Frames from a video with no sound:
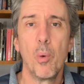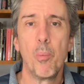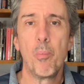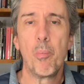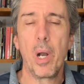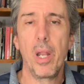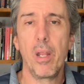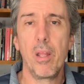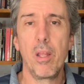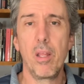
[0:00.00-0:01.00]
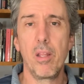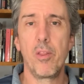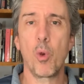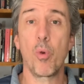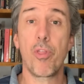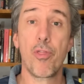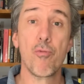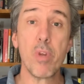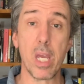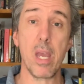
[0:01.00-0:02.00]
but there were
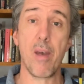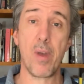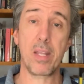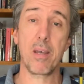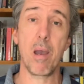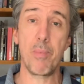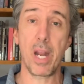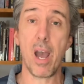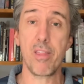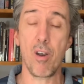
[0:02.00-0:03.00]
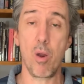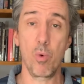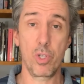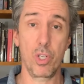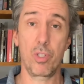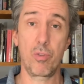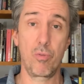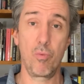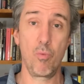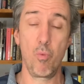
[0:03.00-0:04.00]
three at that time that I thought were just
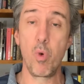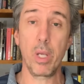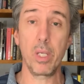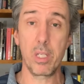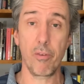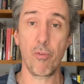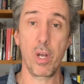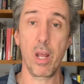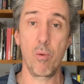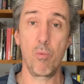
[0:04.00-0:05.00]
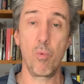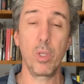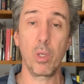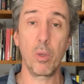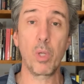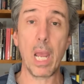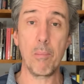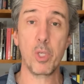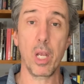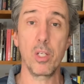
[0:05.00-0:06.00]
really different and really game
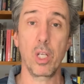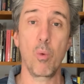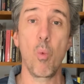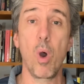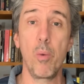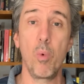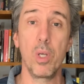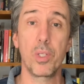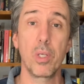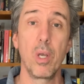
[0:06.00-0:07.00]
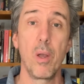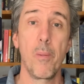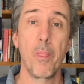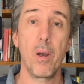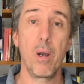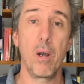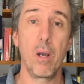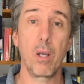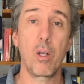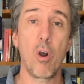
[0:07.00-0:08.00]
changing. One was
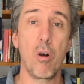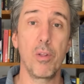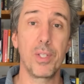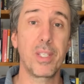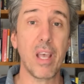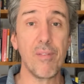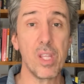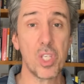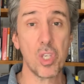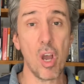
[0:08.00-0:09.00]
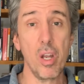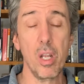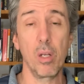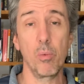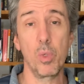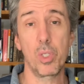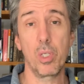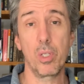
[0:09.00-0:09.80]
called Seventh Son, and it was a